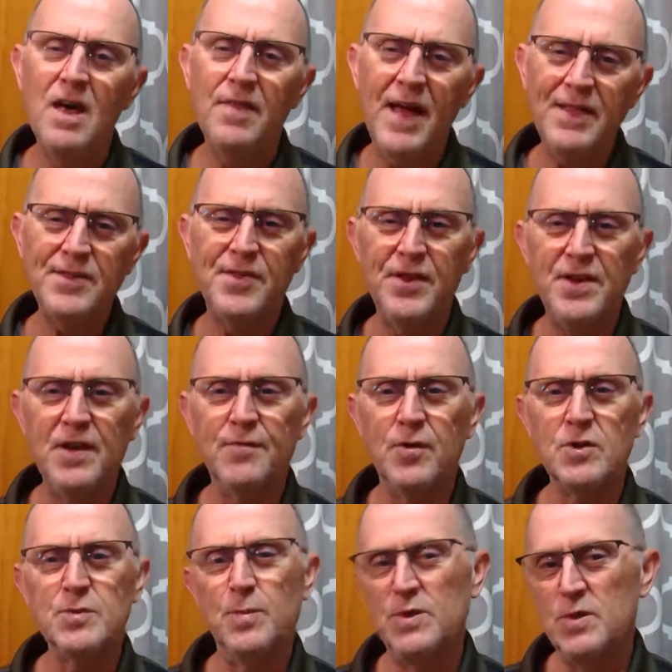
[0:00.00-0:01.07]
That's the
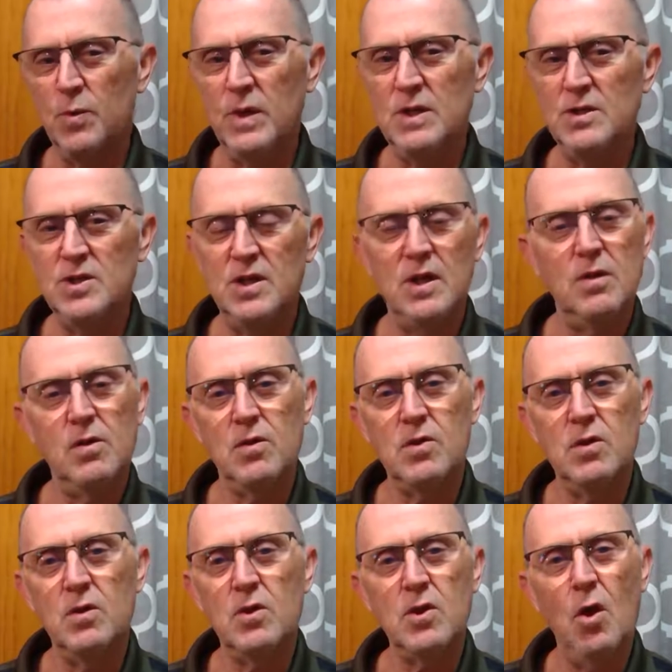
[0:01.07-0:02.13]
difference between Jesus
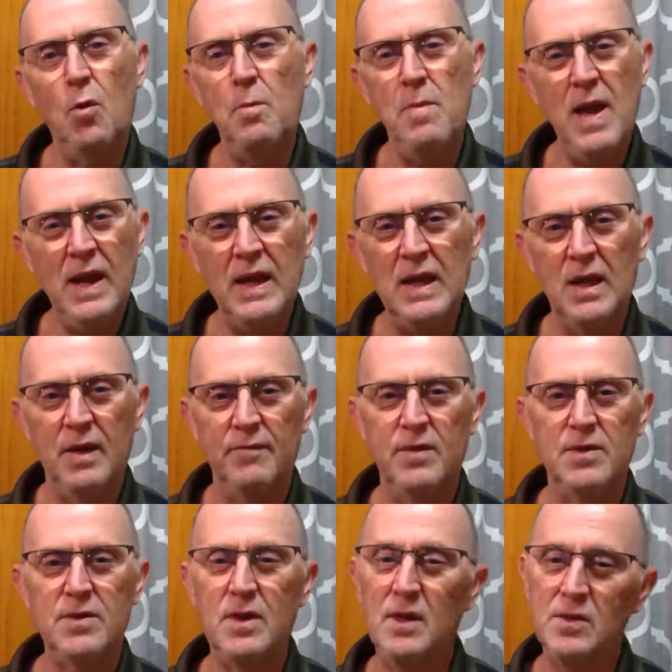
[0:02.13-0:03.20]
and so many of
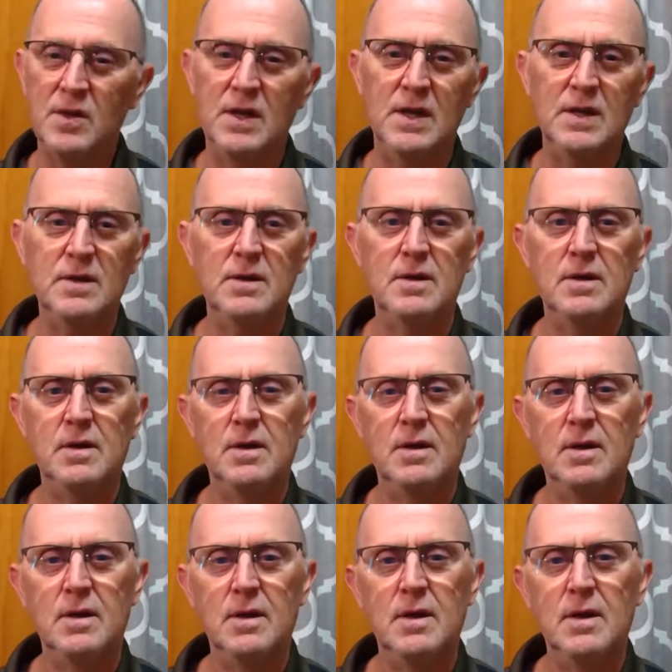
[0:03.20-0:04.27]
us, isn't it?
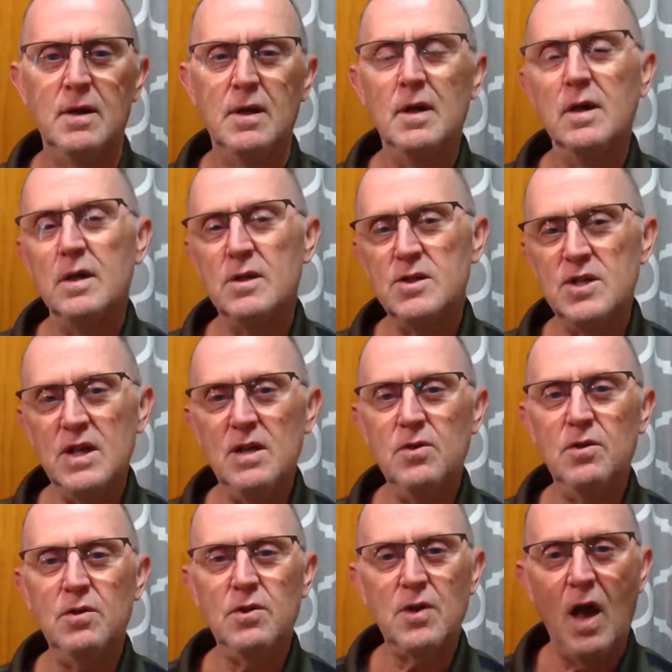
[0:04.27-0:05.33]

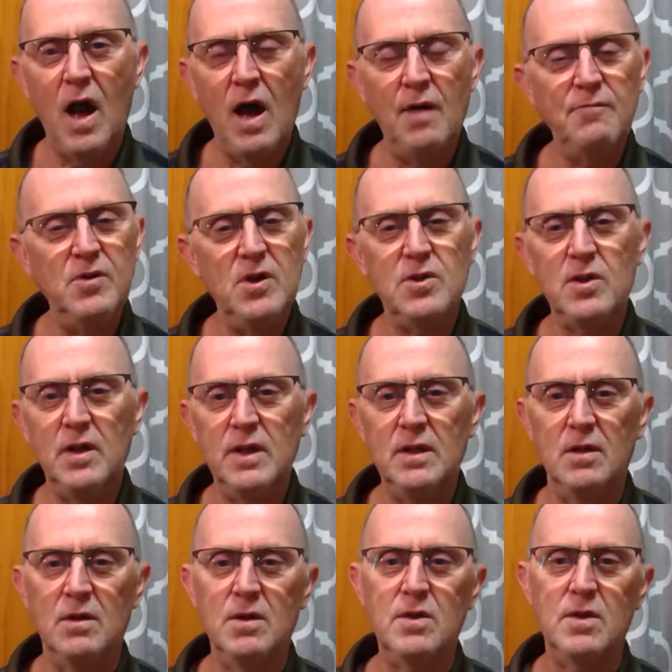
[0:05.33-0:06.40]
Jesus obviously
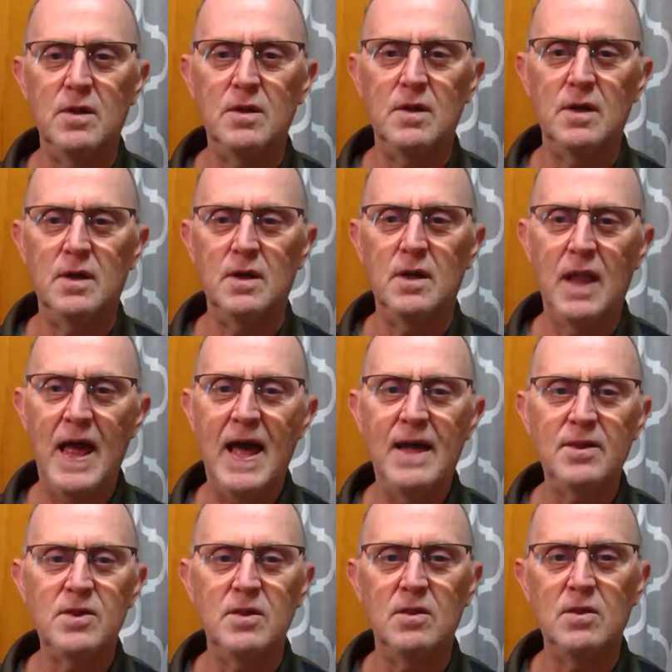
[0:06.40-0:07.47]
looks at the
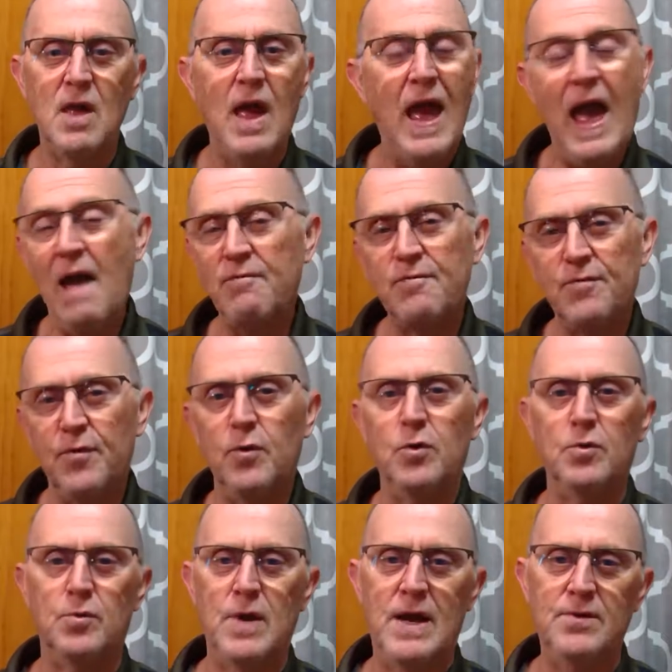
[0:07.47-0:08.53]
glasses half
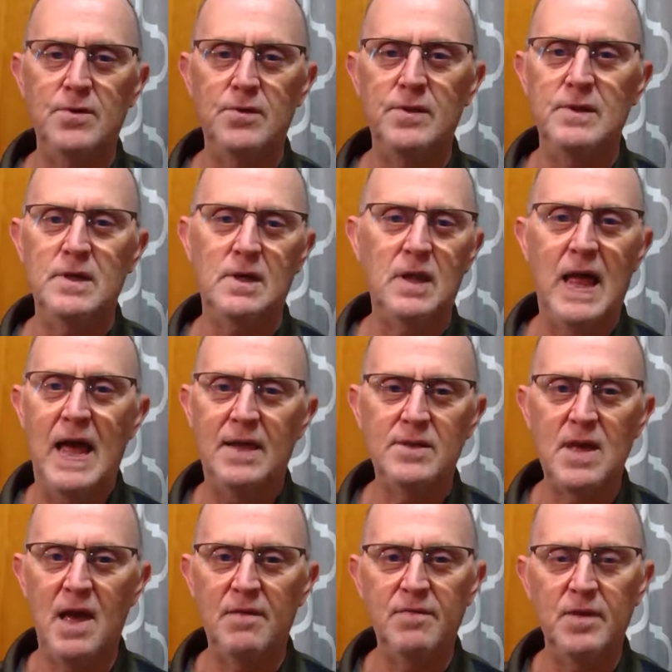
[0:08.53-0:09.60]
full rather than the glass
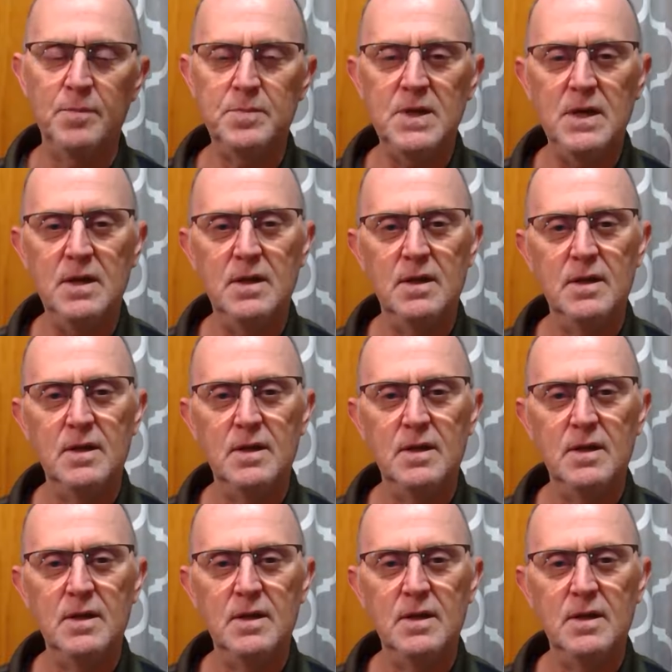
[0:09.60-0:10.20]
half empty.